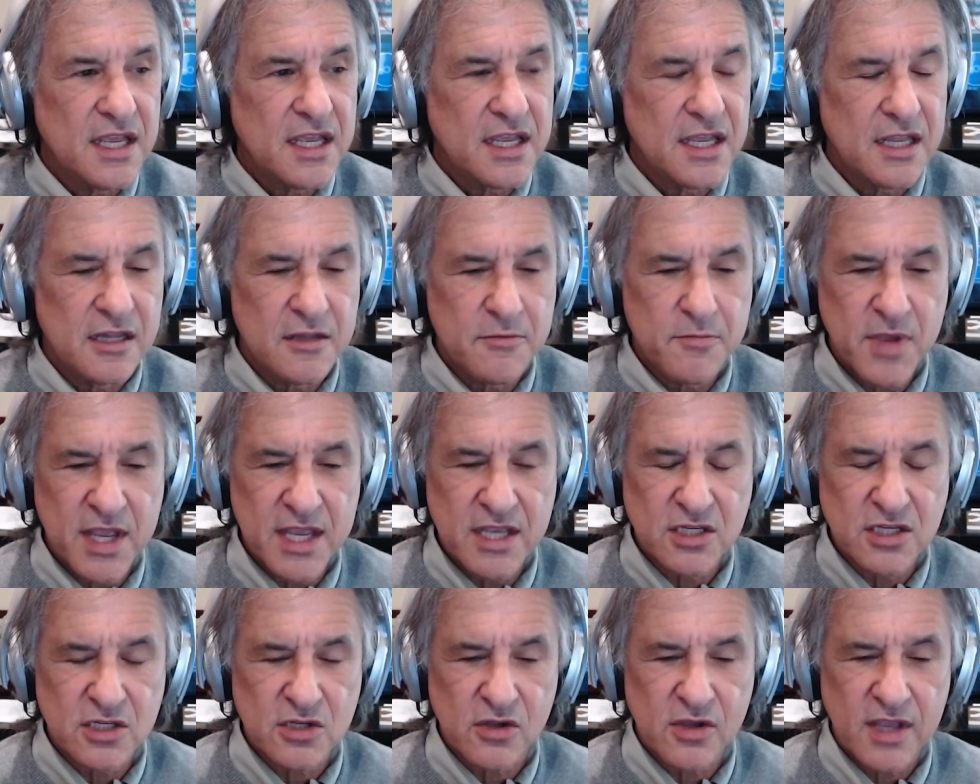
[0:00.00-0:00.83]
in the
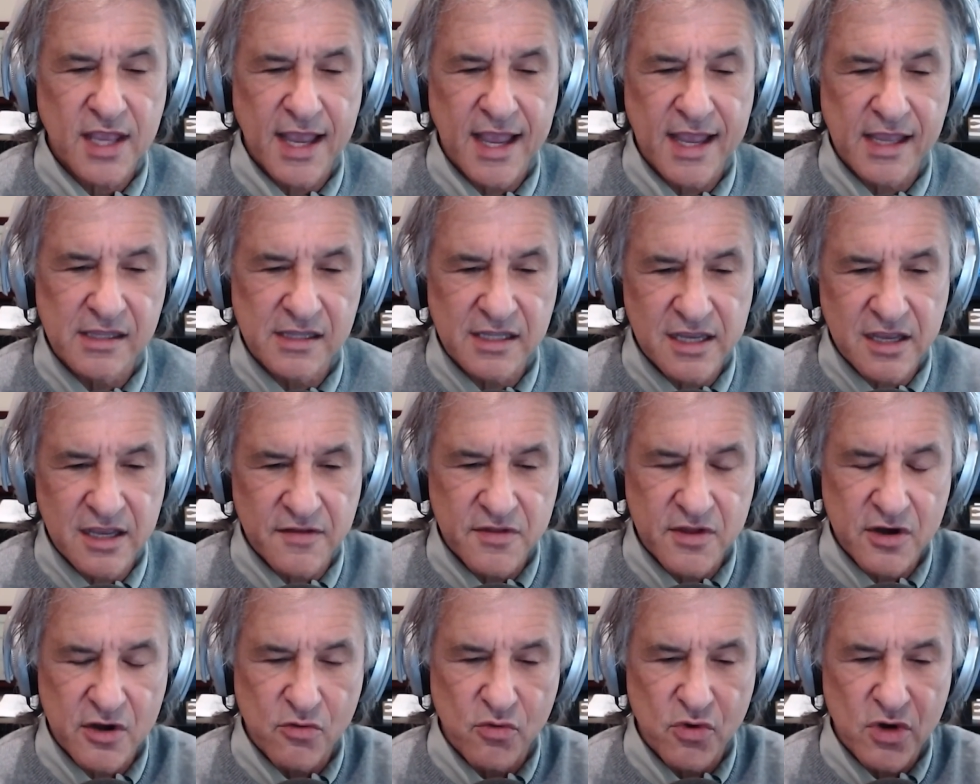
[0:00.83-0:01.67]
basal ganglia
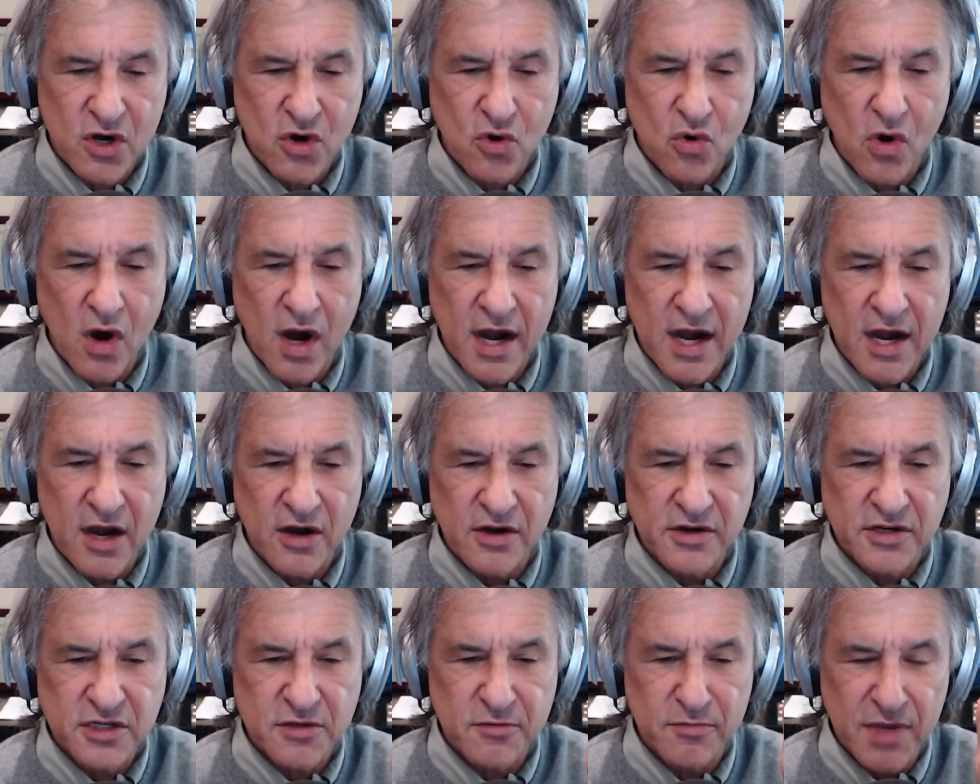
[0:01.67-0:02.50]
that are
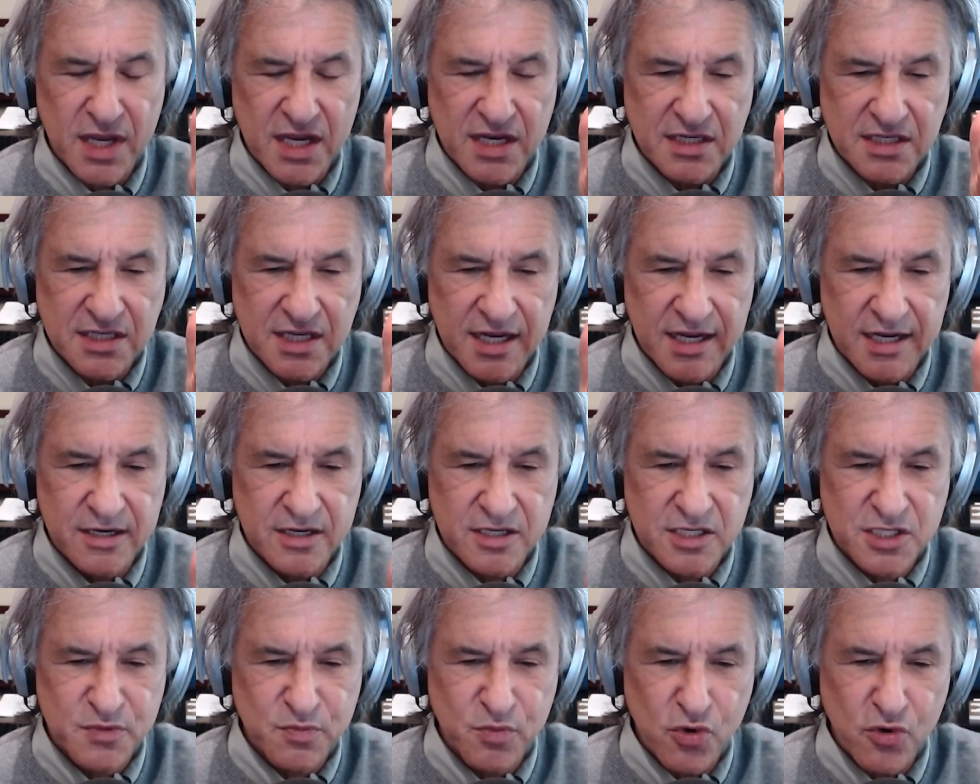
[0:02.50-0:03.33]
required to maintain
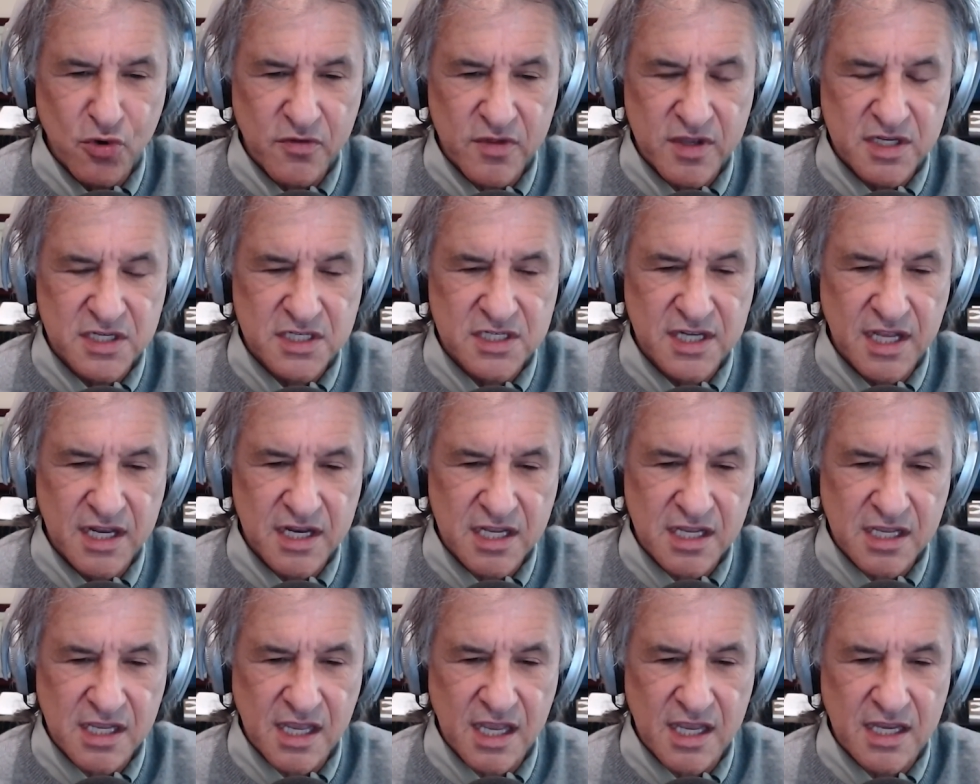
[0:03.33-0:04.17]
a smooth and
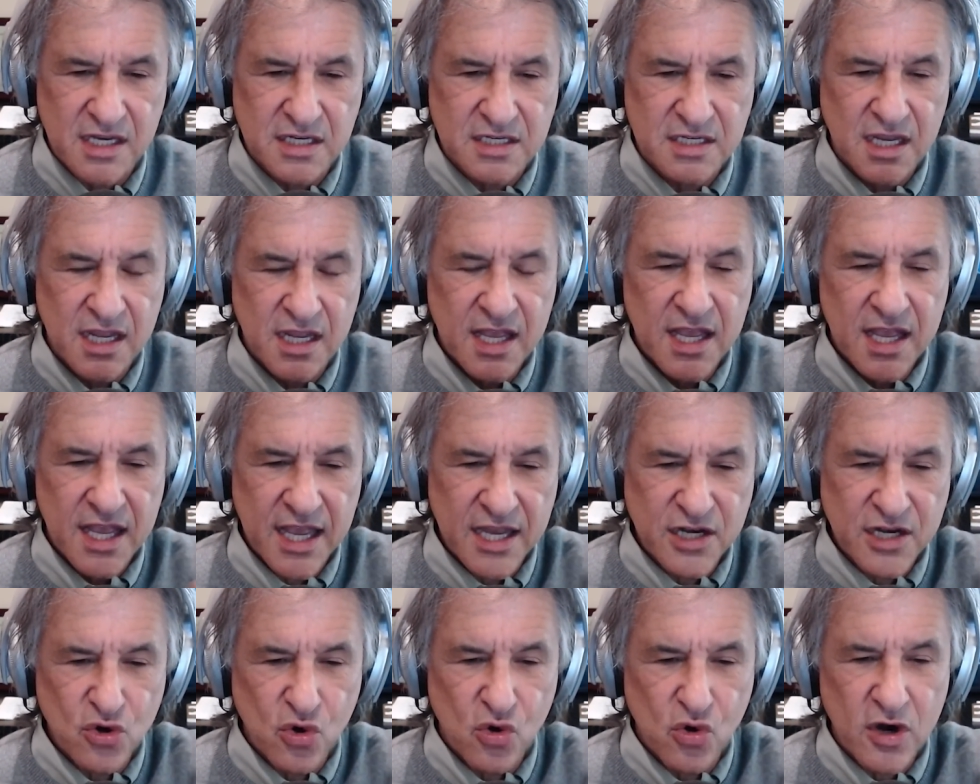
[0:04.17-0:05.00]
steady gait
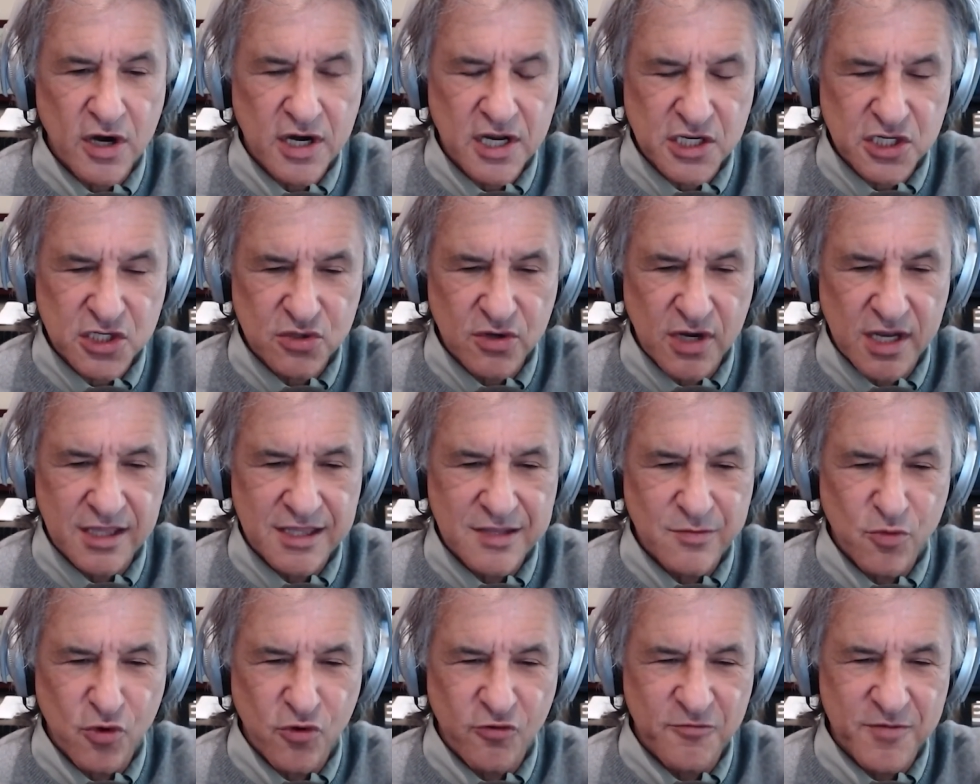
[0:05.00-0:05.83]
and to orchestrate
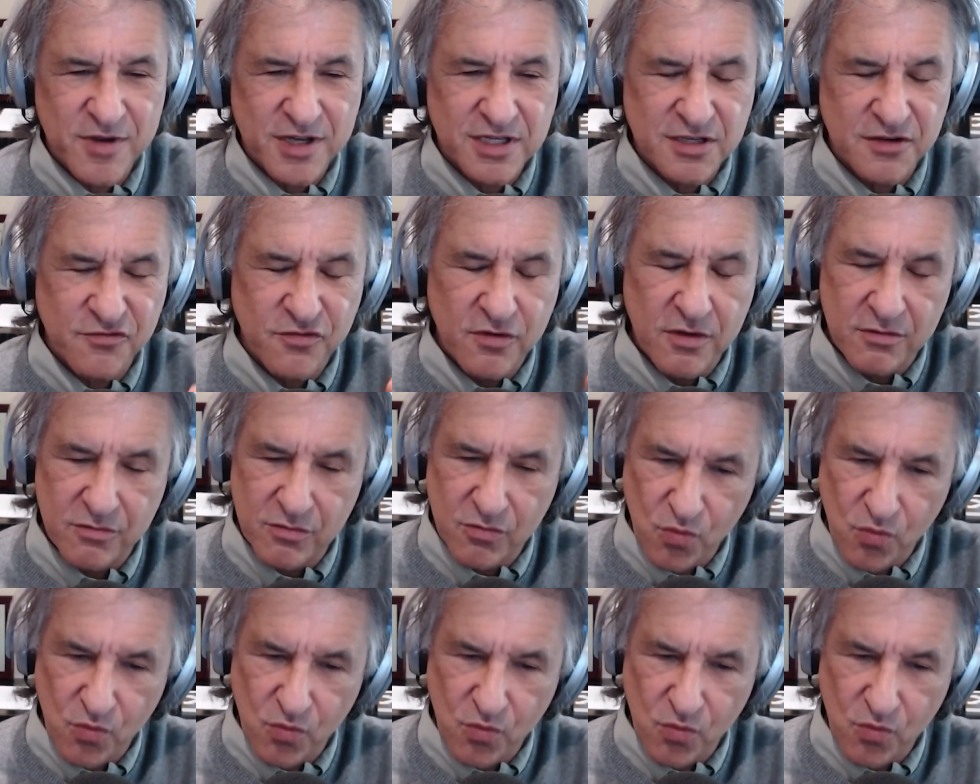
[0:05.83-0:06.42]
the movements of